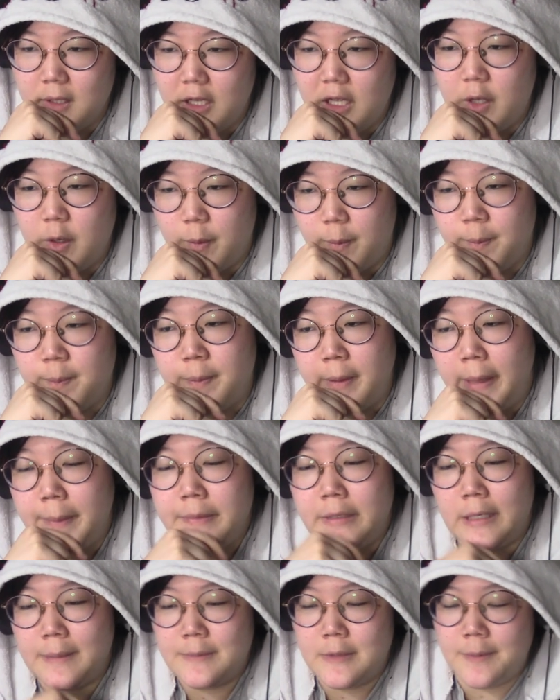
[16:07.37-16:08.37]
It
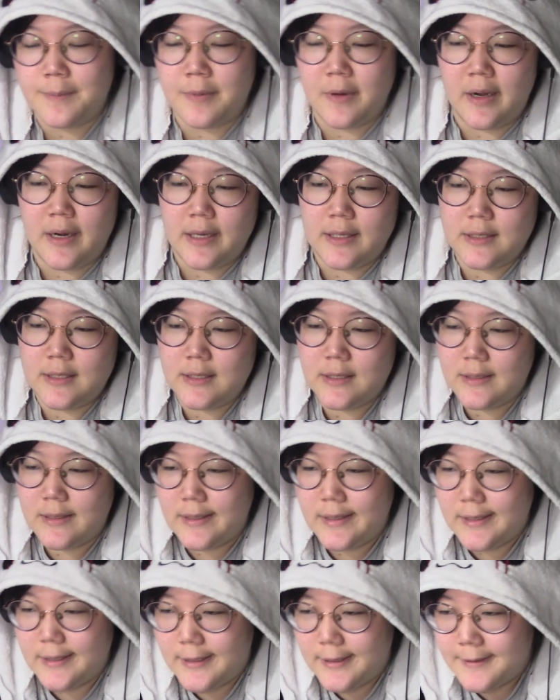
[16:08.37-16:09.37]
bumped up the price,
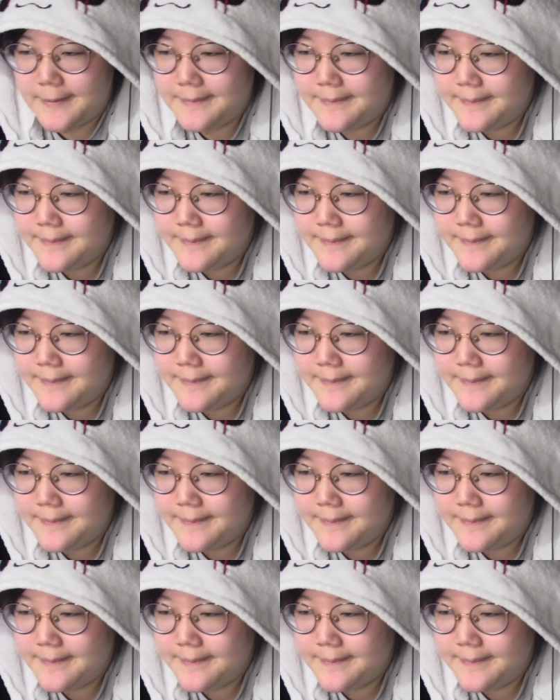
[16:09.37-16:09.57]
yeah.